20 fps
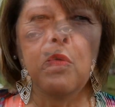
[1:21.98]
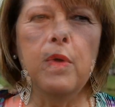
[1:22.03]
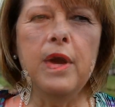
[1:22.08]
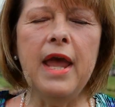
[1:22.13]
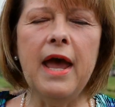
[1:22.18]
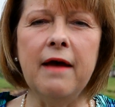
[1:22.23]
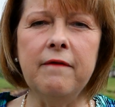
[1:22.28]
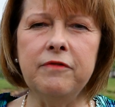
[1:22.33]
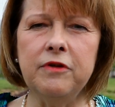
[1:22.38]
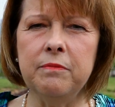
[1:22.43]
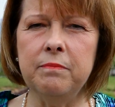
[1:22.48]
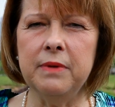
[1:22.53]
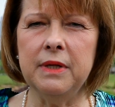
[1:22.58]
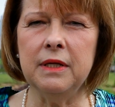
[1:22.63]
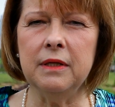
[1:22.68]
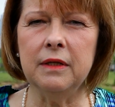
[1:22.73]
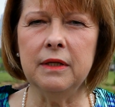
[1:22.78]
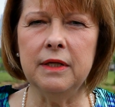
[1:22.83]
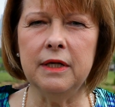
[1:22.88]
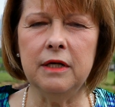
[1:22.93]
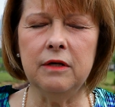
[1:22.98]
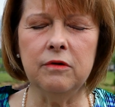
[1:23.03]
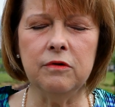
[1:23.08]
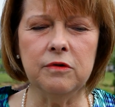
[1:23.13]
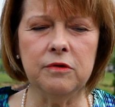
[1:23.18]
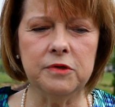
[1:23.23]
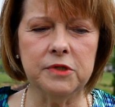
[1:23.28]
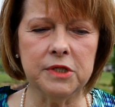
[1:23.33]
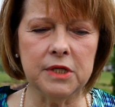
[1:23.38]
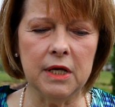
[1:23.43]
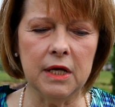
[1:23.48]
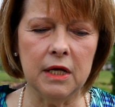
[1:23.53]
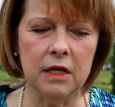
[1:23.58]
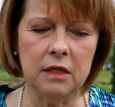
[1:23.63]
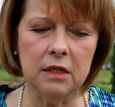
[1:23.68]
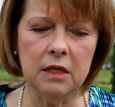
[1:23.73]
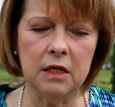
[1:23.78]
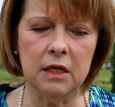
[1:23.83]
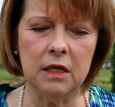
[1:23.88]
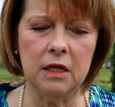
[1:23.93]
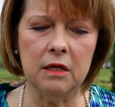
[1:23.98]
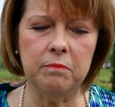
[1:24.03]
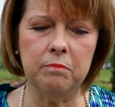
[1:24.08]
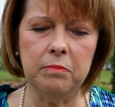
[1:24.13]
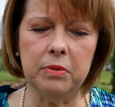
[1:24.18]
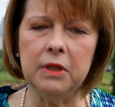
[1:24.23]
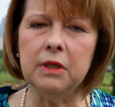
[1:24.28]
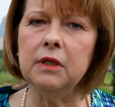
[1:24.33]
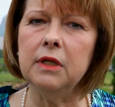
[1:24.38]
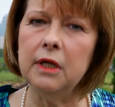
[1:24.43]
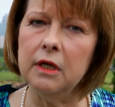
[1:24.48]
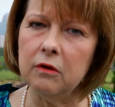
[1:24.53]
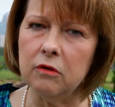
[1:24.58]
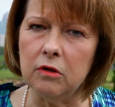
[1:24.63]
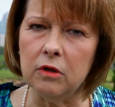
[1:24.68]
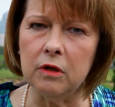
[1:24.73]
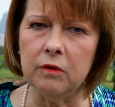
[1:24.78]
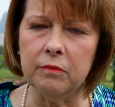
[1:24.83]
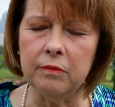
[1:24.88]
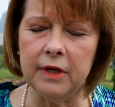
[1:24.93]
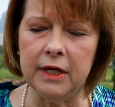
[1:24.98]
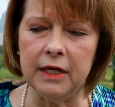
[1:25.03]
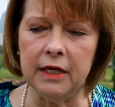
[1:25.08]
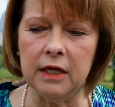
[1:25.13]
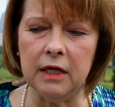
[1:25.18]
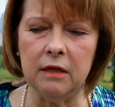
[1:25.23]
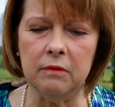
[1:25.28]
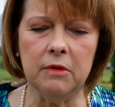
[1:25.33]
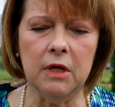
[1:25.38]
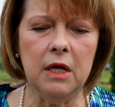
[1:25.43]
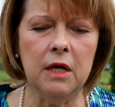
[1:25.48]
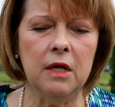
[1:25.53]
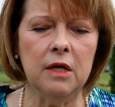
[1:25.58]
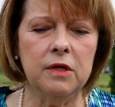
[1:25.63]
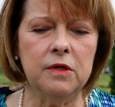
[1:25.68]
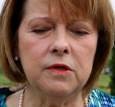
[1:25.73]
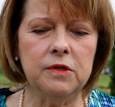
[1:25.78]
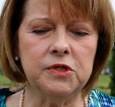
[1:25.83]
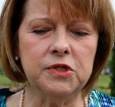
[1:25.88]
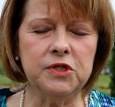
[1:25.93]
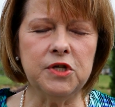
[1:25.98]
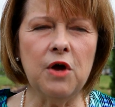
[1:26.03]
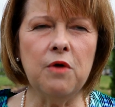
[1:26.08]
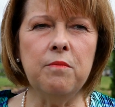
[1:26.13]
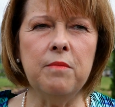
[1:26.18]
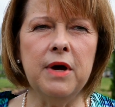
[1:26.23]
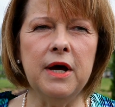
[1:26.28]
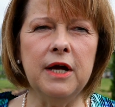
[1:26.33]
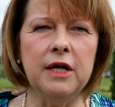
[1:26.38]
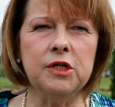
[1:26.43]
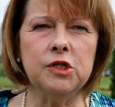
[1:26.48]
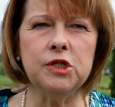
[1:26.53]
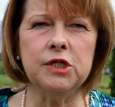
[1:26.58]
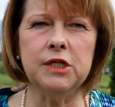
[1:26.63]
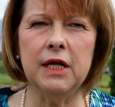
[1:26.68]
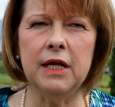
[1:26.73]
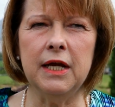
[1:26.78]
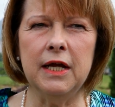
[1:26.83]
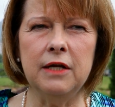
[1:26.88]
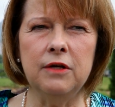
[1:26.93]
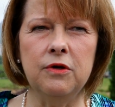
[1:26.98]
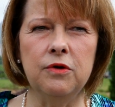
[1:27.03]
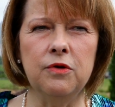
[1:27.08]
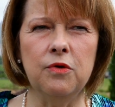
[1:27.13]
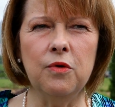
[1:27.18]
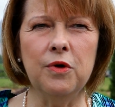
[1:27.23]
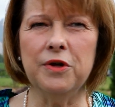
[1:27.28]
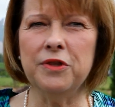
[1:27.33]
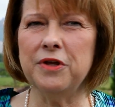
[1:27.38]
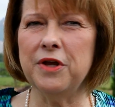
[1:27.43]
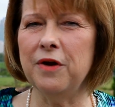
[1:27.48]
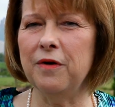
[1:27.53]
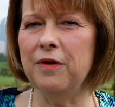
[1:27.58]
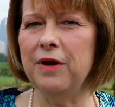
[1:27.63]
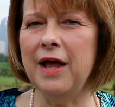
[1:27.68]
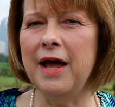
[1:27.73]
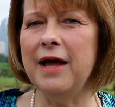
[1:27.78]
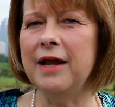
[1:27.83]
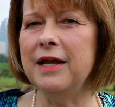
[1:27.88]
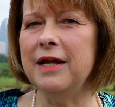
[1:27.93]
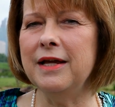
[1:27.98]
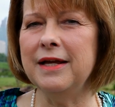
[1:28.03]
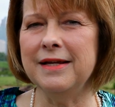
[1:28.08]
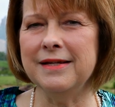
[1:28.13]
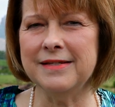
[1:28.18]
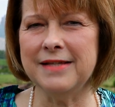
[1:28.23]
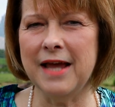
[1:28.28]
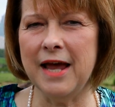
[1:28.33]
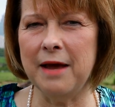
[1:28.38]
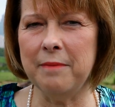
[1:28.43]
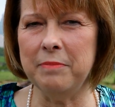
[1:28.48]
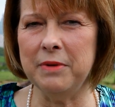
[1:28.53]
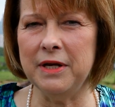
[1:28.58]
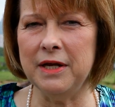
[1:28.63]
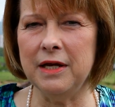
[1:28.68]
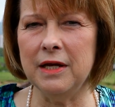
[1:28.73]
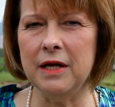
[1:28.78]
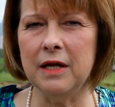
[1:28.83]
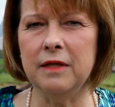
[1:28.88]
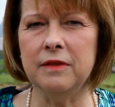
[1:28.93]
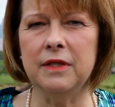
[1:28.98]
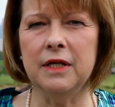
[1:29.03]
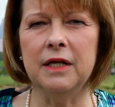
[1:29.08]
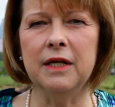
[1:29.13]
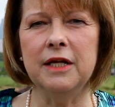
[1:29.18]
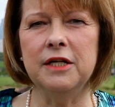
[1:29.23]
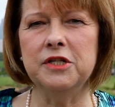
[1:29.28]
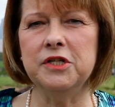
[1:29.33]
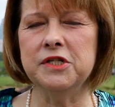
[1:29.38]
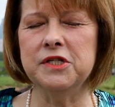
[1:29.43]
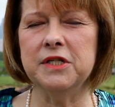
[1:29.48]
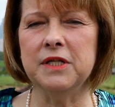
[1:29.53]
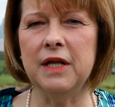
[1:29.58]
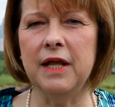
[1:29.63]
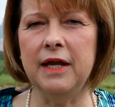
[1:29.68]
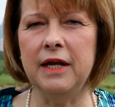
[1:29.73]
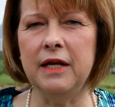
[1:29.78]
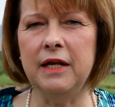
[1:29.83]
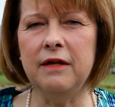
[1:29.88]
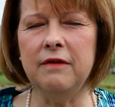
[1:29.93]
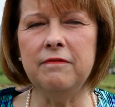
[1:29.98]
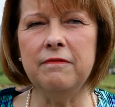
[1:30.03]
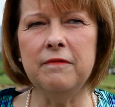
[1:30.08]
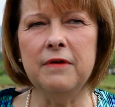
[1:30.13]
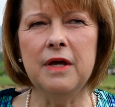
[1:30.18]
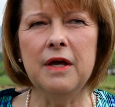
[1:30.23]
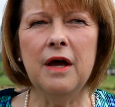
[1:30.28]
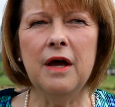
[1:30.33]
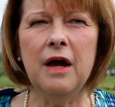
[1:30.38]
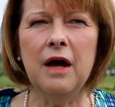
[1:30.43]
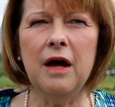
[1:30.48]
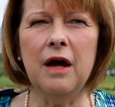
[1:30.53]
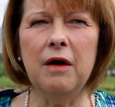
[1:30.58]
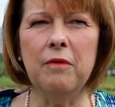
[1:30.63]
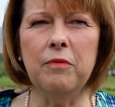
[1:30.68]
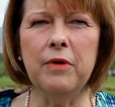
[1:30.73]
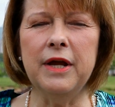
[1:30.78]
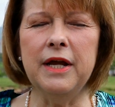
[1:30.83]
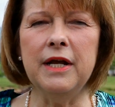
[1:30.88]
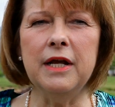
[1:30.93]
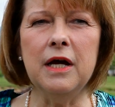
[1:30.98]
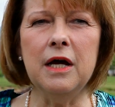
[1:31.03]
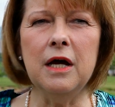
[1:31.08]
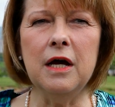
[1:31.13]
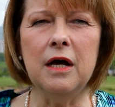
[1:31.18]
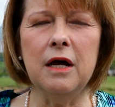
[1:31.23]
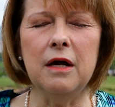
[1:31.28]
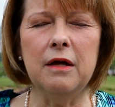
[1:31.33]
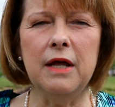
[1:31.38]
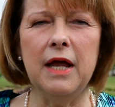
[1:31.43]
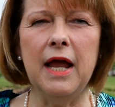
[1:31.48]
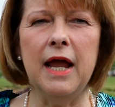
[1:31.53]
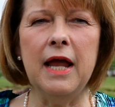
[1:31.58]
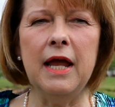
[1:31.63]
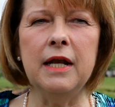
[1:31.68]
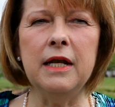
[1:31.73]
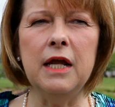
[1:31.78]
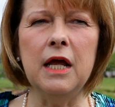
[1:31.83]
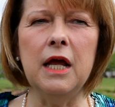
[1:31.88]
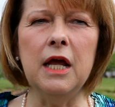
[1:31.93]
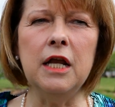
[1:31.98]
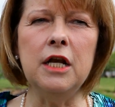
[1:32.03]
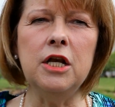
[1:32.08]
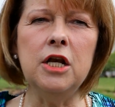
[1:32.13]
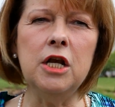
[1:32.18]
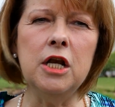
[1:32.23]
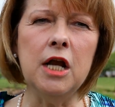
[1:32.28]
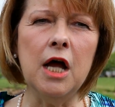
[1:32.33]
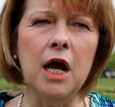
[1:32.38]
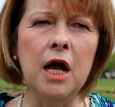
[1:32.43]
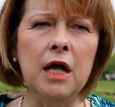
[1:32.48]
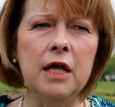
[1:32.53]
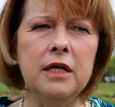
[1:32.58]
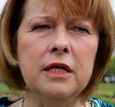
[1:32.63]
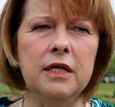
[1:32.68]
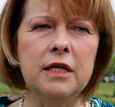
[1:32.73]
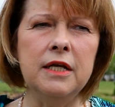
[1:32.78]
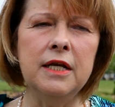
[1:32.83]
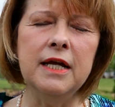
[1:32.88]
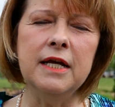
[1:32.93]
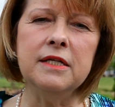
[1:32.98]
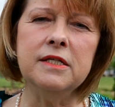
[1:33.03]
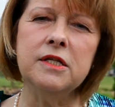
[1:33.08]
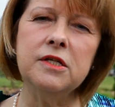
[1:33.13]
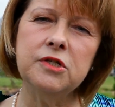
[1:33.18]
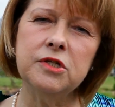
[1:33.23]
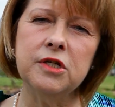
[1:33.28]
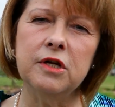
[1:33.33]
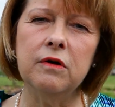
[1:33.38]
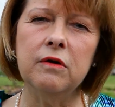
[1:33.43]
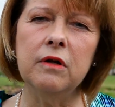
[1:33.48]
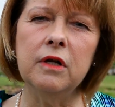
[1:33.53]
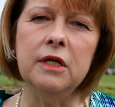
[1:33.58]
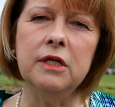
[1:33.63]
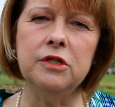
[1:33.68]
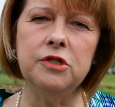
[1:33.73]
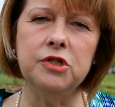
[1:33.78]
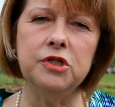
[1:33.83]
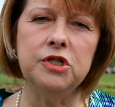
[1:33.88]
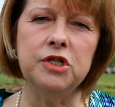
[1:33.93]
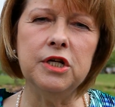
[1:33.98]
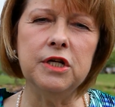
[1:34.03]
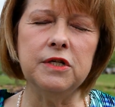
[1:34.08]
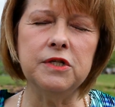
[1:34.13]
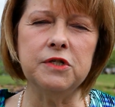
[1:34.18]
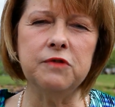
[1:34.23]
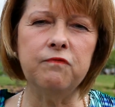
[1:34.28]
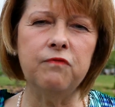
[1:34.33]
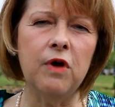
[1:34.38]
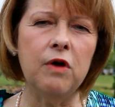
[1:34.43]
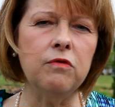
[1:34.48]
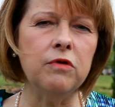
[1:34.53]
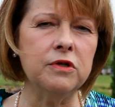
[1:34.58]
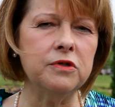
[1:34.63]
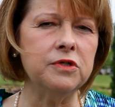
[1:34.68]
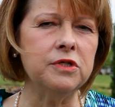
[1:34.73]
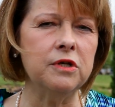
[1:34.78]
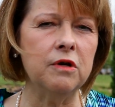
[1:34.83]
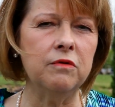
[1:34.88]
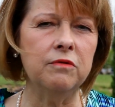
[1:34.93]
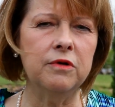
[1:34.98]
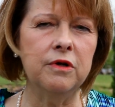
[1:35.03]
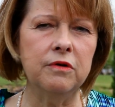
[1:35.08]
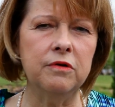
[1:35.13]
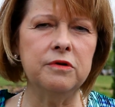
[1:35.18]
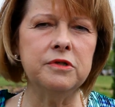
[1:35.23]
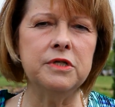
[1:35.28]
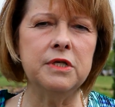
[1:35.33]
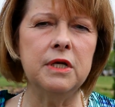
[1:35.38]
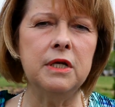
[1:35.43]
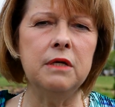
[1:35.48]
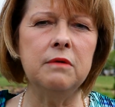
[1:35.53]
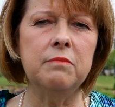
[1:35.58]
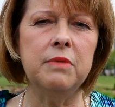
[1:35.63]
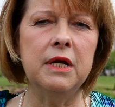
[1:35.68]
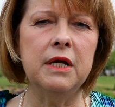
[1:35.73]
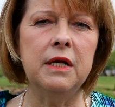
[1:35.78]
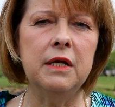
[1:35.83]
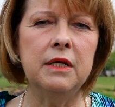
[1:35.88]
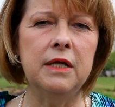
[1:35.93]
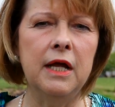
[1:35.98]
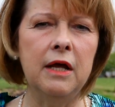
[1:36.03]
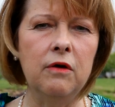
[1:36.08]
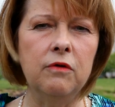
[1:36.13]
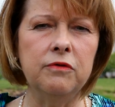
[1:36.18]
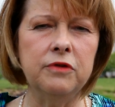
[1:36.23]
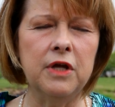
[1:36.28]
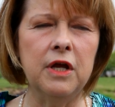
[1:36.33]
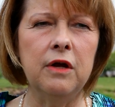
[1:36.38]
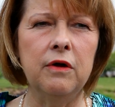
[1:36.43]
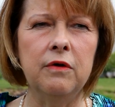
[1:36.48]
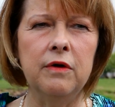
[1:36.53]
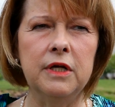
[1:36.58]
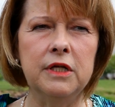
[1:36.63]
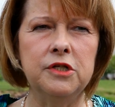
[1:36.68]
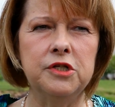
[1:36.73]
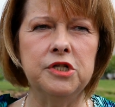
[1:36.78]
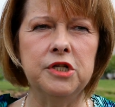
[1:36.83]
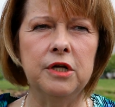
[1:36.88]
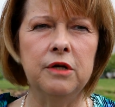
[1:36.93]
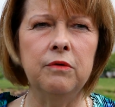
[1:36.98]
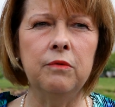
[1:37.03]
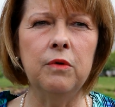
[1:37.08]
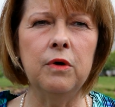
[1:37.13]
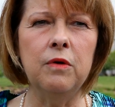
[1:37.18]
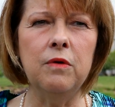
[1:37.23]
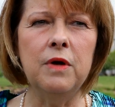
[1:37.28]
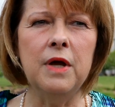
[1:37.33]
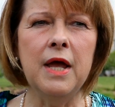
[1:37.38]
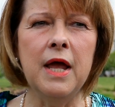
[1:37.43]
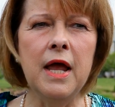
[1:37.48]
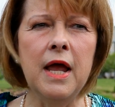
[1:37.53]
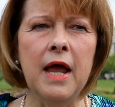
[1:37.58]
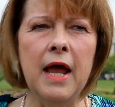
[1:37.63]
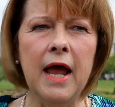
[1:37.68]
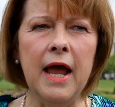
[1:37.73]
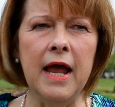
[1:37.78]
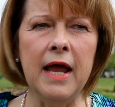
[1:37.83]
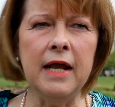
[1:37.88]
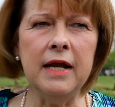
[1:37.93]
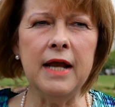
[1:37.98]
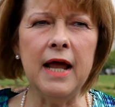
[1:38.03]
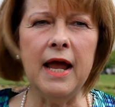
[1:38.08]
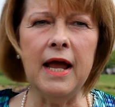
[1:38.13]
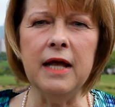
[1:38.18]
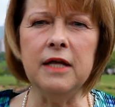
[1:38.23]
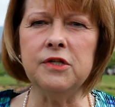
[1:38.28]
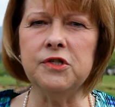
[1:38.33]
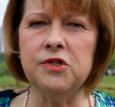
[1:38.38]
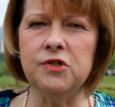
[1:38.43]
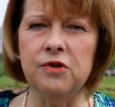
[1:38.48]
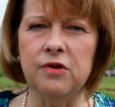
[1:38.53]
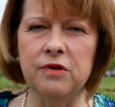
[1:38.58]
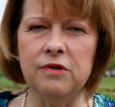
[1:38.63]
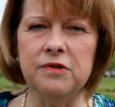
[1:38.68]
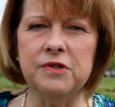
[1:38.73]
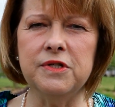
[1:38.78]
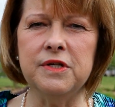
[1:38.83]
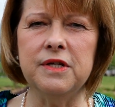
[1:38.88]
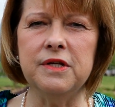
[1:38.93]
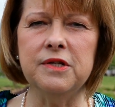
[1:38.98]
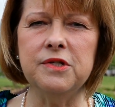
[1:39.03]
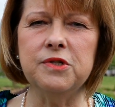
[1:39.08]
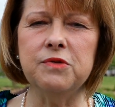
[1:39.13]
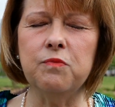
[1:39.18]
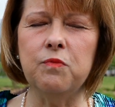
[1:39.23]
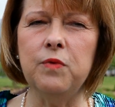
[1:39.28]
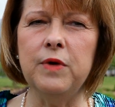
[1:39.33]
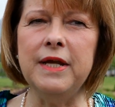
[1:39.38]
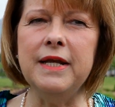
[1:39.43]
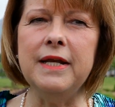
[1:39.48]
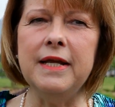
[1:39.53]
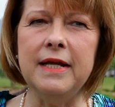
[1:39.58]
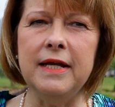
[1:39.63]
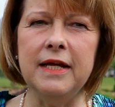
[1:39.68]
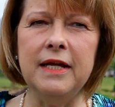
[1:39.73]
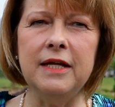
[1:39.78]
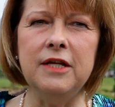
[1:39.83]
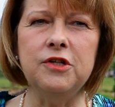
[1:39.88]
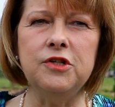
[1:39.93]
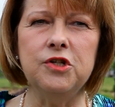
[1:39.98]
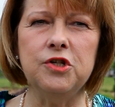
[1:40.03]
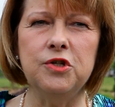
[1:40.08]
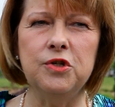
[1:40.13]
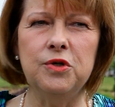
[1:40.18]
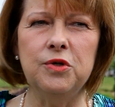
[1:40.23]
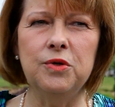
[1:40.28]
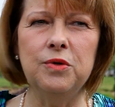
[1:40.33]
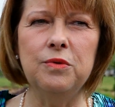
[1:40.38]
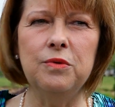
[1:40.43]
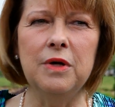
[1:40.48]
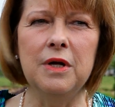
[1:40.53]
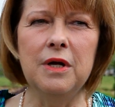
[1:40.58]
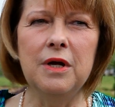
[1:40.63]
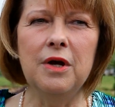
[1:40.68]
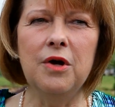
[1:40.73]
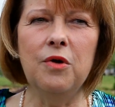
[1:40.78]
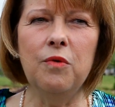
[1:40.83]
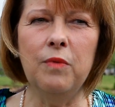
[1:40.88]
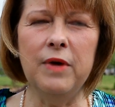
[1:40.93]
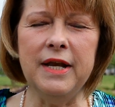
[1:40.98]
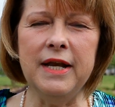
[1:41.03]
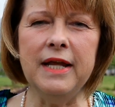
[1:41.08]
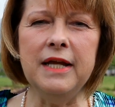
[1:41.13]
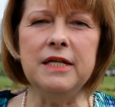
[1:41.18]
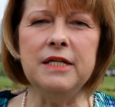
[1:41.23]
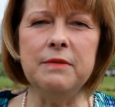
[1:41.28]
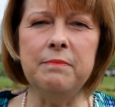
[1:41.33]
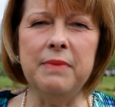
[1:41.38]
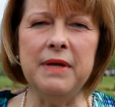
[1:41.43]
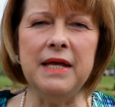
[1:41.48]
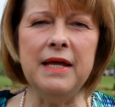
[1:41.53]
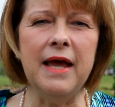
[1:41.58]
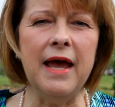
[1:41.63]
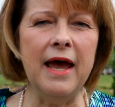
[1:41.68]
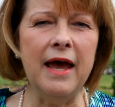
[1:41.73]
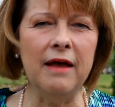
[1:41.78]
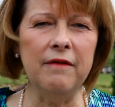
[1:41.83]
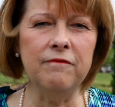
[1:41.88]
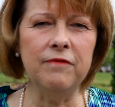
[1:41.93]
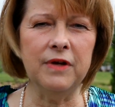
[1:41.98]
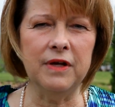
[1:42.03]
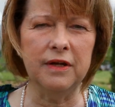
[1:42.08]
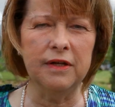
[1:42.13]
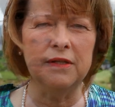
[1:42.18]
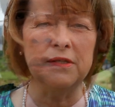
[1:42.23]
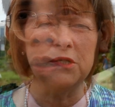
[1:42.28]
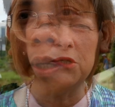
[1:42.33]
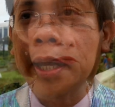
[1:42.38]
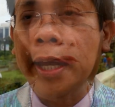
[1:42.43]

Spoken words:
We have to be leaders in the political arena. So much in North Carolina is happening at the legislative arena, and not necessarily just focused on nursing, but in healthcare in general. And as nurses, we need to be advocates.